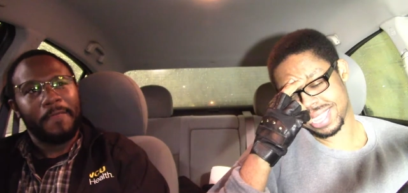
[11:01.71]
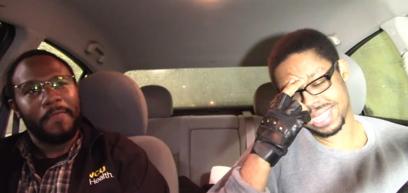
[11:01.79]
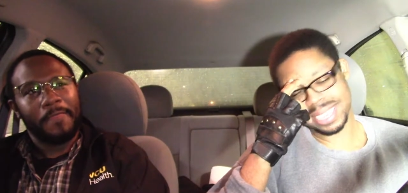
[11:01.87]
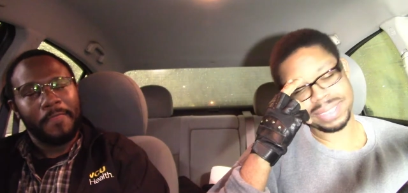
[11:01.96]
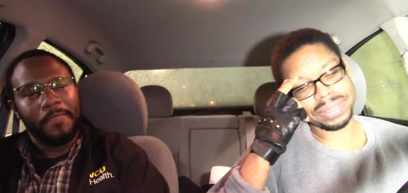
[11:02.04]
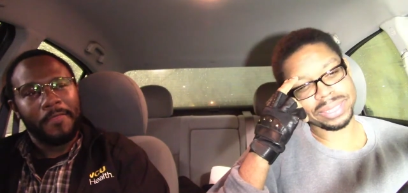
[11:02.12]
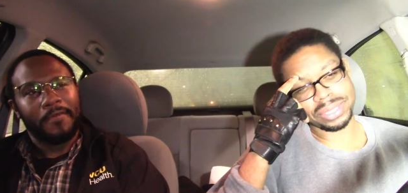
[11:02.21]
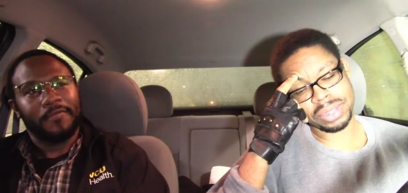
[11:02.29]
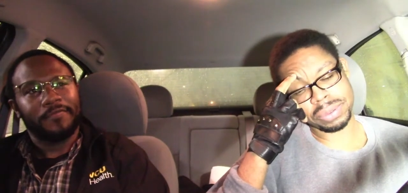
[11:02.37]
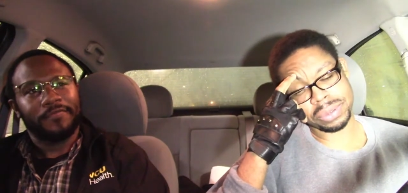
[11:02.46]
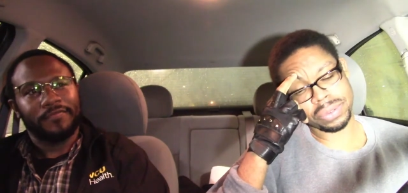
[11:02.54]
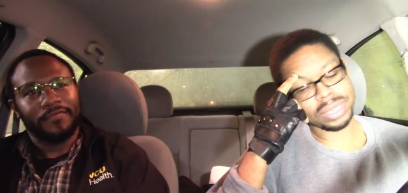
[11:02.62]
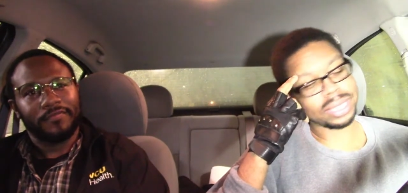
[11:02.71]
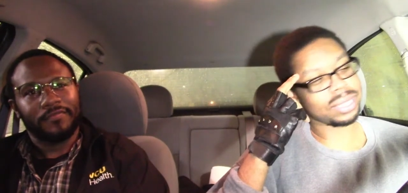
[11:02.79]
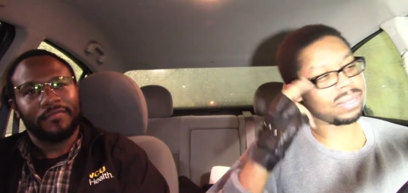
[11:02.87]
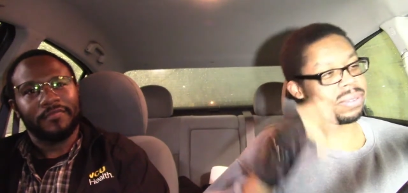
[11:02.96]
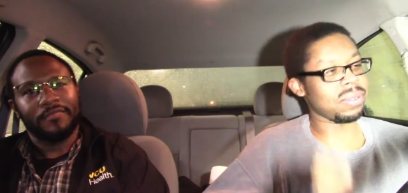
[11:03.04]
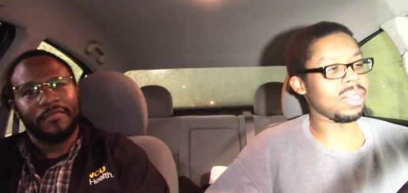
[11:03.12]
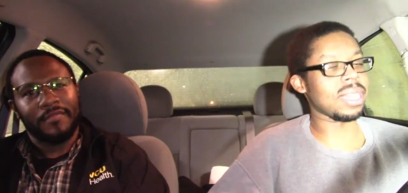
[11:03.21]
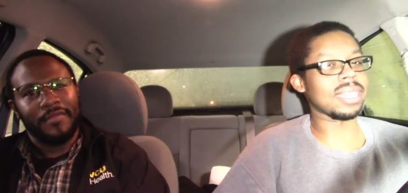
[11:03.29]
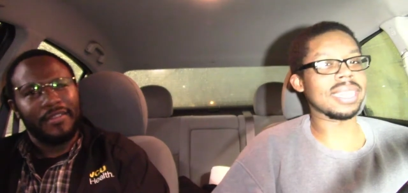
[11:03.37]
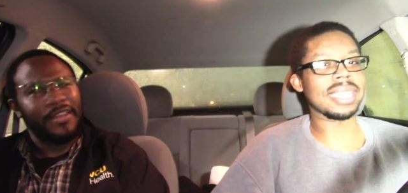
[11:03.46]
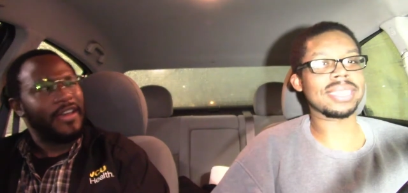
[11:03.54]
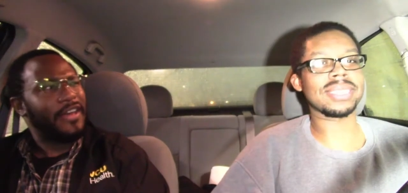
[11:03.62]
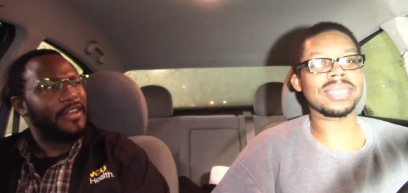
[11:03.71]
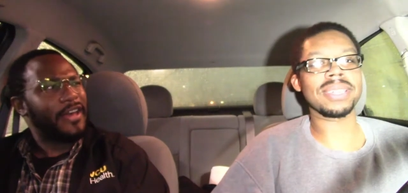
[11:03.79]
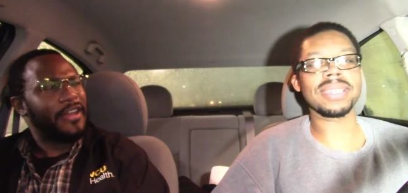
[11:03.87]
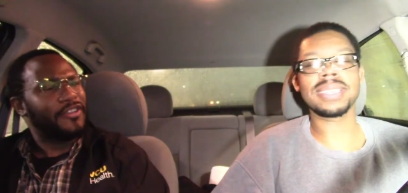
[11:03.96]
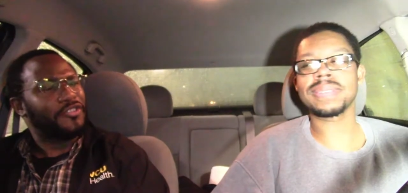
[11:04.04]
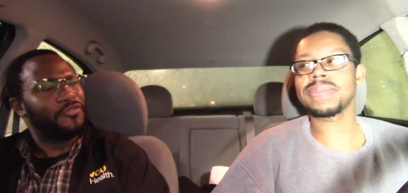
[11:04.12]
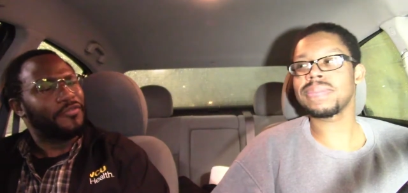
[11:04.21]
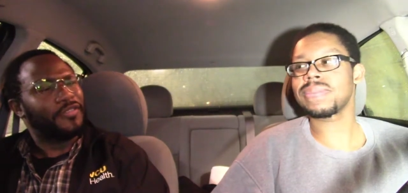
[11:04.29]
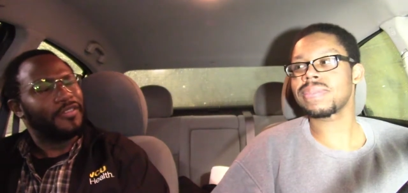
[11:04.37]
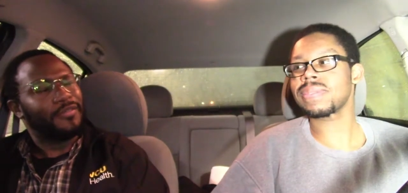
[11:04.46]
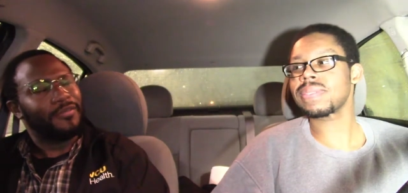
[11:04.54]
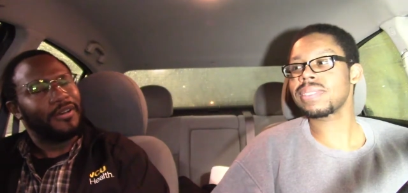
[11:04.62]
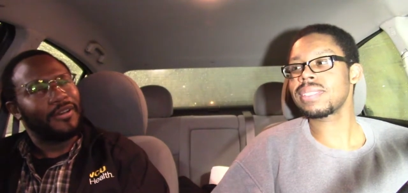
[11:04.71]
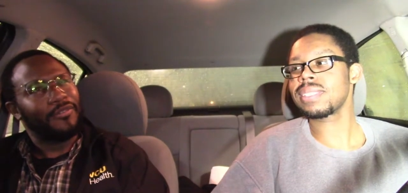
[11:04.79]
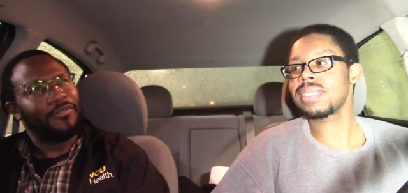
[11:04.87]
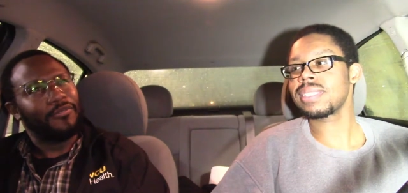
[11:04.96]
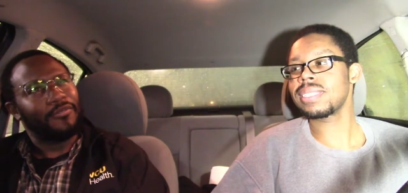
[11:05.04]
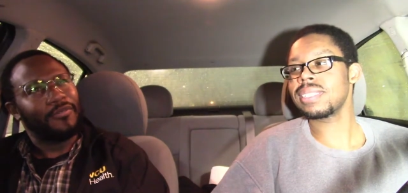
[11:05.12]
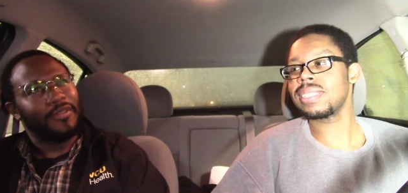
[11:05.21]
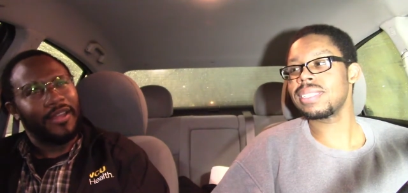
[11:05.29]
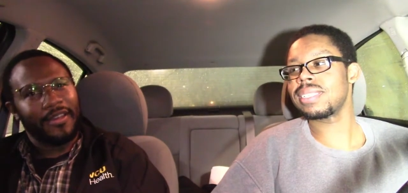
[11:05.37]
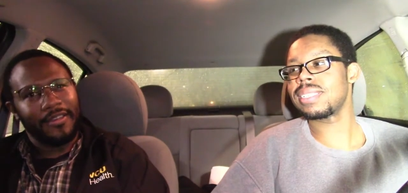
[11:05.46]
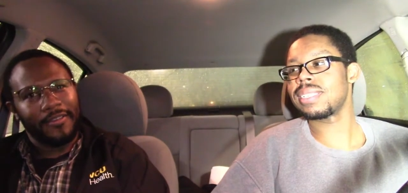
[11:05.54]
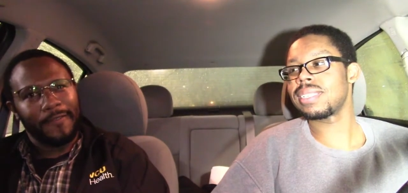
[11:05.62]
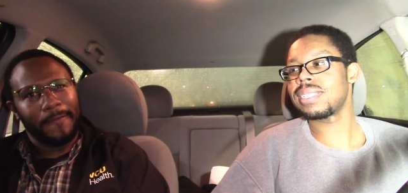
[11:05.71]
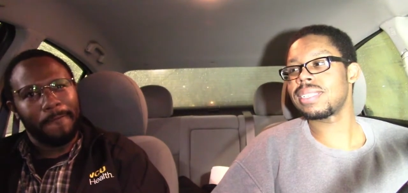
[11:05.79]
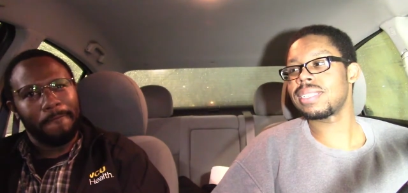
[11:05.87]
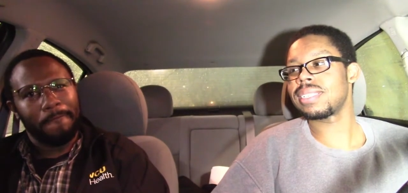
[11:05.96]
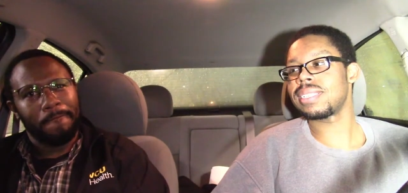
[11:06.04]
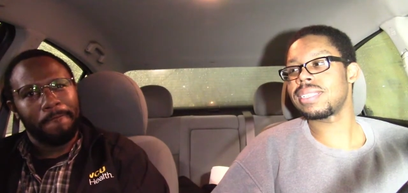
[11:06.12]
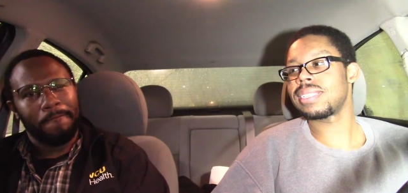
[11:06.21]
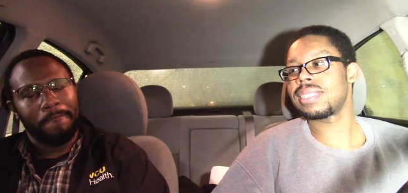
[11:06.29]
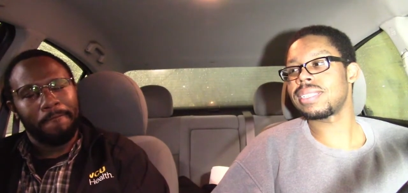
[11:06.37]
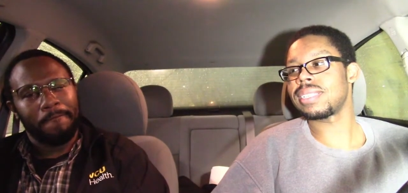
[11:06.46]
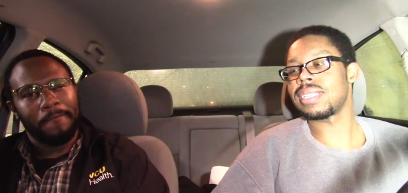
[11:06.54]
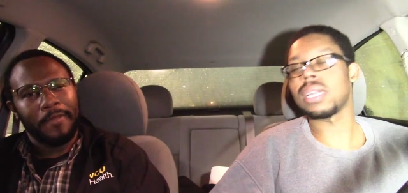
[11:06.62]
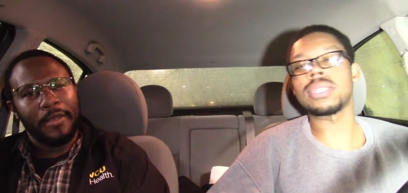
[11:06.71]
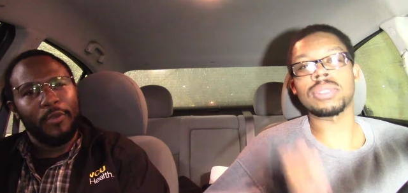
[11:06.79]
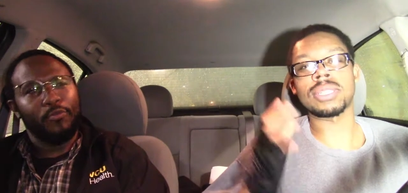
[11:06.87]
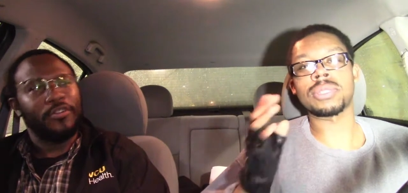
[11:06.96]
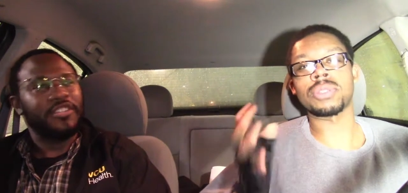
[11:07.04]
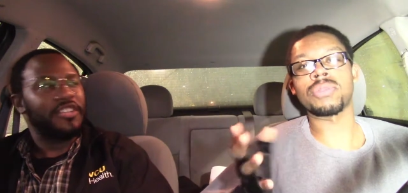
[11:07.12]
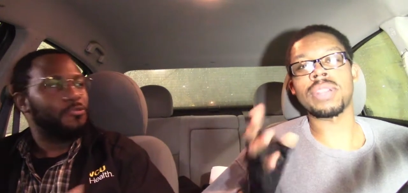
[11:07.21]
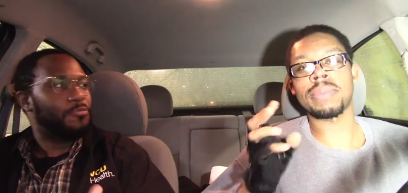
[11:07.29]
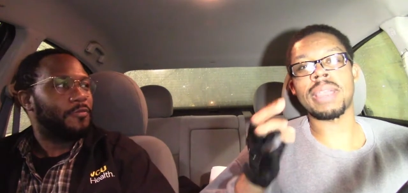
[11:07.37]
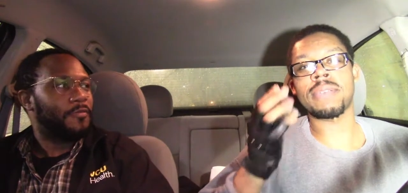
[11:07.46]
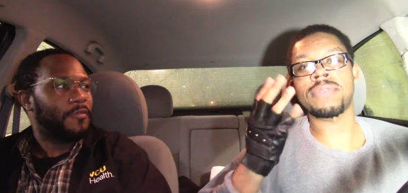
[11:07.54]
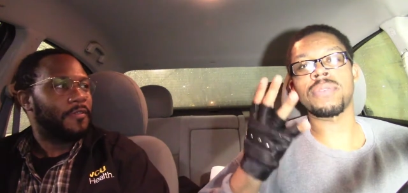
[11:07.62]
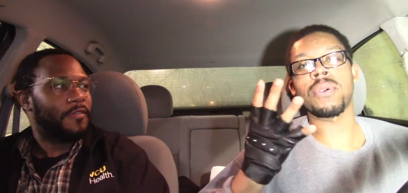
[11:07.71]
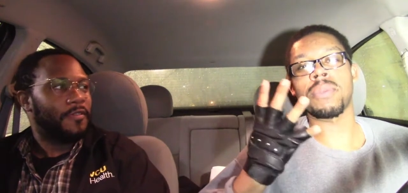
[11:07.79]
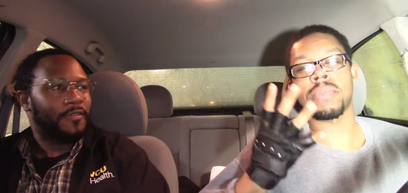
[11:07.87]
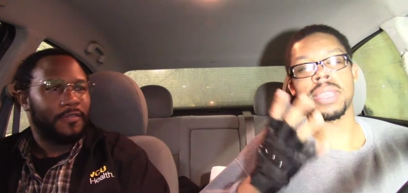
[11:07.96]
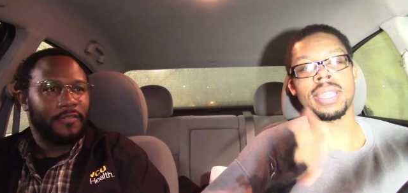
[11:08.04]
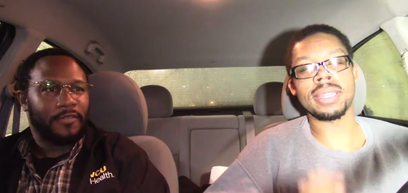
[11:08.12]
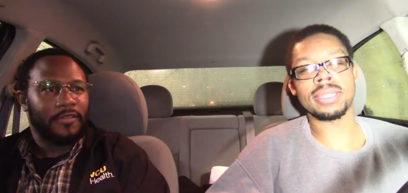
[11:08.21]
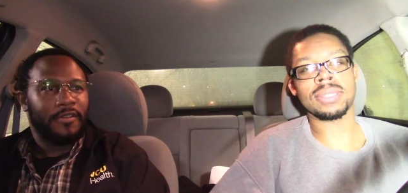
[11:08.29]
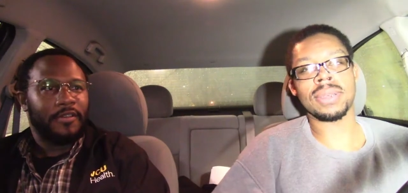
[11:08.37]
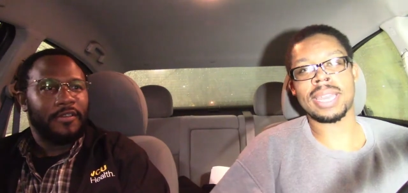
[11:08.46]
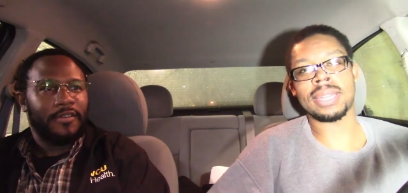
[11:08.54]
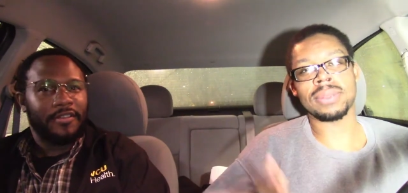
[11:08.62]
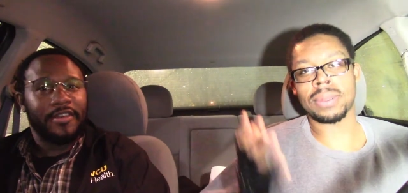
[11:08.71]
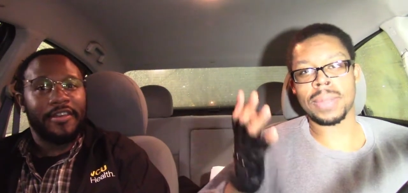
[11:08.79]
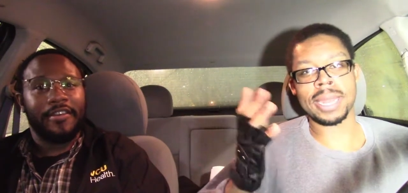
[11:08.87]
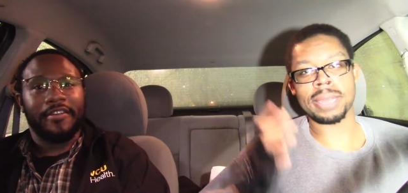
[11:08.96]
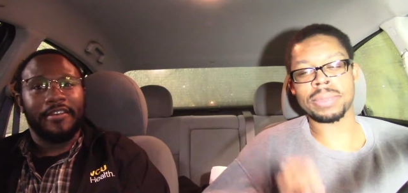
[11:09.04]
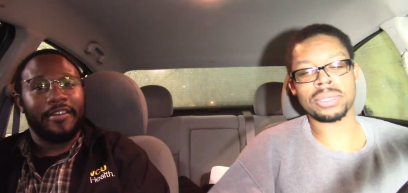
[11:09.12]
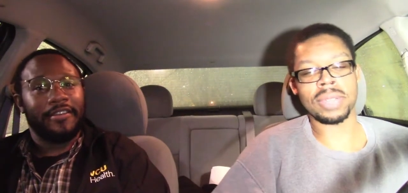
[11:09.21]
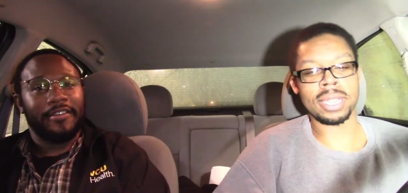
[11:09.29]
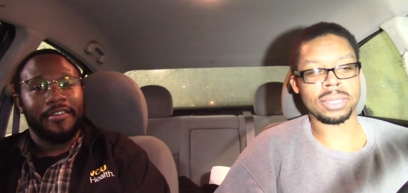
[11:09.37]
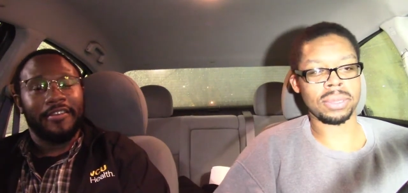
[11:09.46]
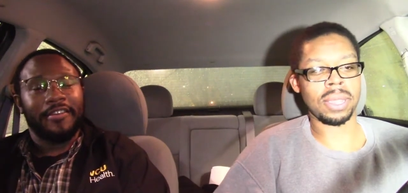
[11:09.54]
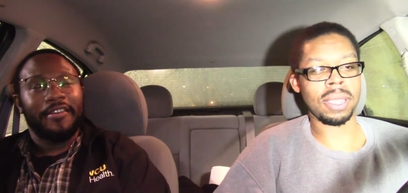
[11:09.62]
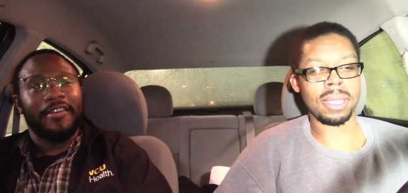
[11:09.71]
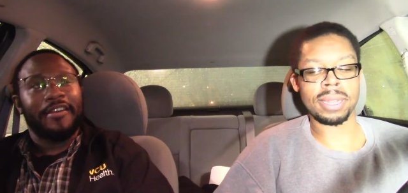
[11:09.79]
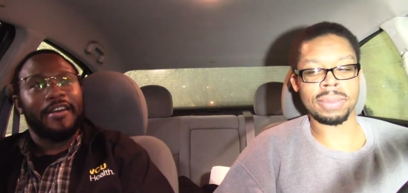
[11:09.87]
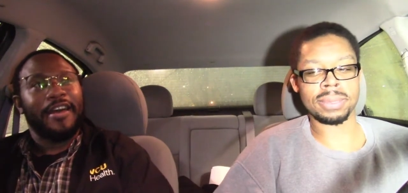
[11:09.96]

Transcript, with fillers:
Speaker 1: it was it was really unnecessary. Now, how, how, did
Speaker 2: you feel about like?
Speaker 1: And also, this was she, written by four men, so I don't yeah, know why they're like, trying so hard. Was,